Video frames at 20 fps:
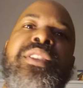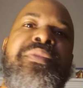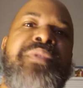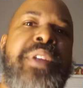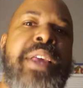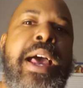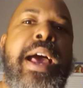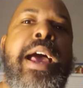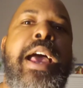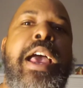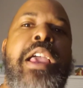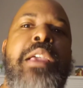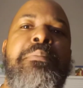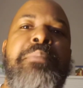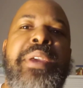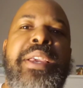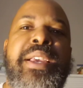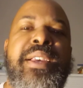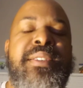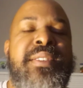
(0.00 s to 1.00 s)
of time
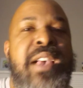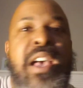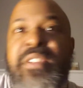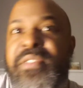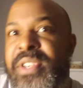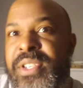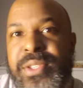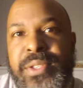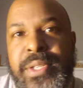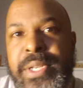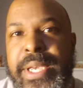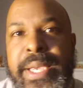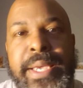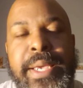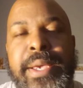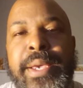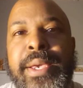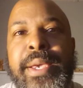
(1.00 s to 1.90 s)
because obviously